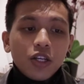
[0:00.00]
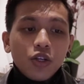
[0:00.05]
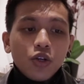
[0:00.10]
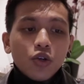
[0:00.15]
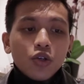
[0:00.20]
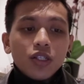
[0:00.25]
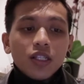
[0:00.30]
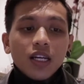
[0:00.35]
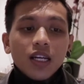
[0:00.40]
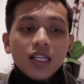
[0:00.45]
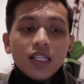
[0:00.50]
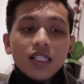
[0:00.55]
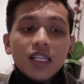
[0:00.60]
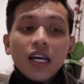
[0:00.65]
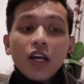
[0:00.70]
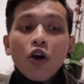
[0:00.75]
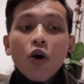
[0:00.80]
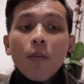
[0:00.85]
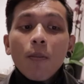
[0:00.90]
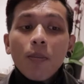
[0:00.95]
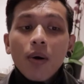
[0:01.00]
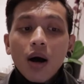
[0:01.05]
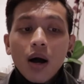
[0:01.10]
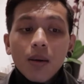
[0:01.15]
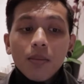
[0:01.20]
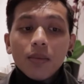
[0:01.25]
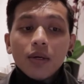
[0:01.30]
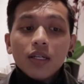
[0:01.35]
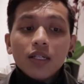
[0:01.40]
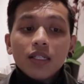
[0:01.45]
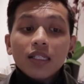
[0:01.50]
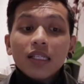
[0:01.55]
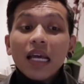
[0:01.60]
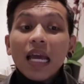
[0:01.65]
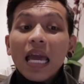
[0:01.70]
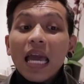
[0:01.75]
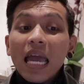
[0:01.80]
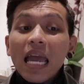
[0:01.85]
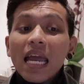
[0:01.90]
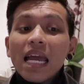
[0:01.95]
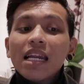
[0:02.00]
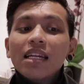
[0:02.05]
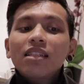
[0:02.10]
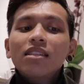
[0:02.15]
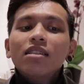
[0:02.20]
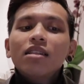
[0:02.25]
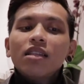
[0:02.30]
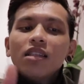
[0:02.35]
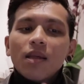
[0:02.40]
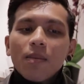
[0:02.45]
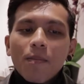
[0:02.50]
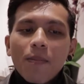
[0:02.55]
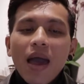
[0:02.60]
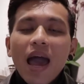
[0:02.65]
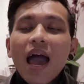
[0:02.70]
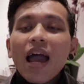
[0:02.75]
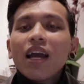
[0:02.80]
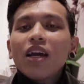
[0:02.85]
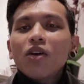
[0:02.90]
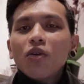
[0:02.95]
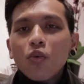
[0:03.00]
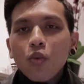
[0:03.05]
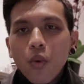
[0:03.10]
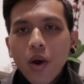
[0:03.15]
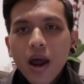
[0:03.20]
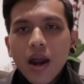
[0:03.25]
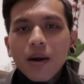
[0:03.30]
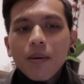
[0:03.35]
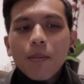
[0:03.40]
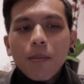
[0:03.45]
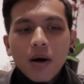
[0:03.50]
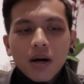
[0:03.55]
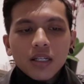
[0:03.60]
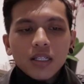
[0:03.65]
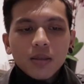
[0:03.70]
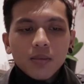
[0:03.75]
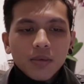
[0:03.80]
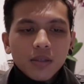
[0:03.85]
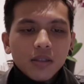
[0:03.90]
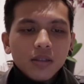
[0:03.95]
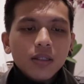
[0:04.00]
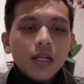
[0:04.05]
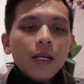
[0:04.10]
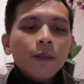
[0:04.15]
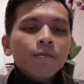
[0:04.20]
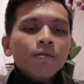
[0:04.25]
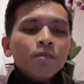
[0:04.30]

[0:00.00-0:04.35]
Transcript: Use the inside compartments in the bag where possible.